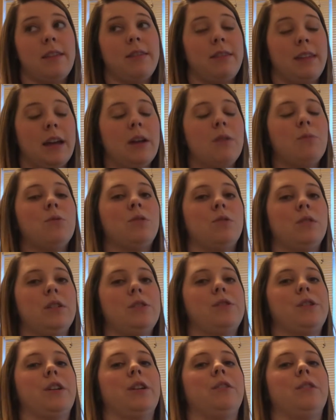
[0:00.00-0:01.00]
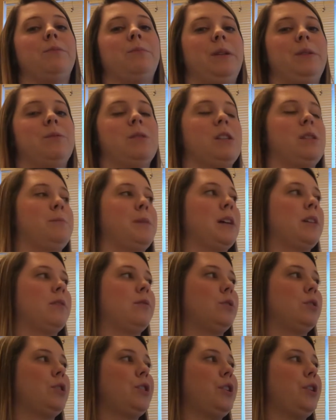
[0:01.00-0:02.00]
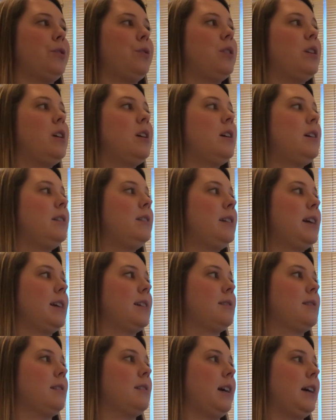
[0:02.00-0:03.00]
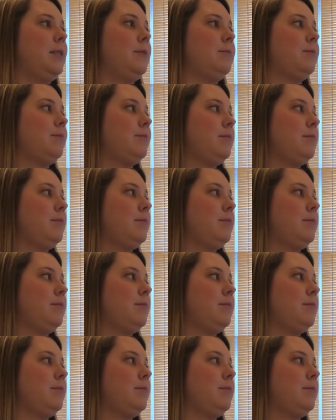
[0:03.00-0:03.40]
they will in turn be respectful to you. Next slide.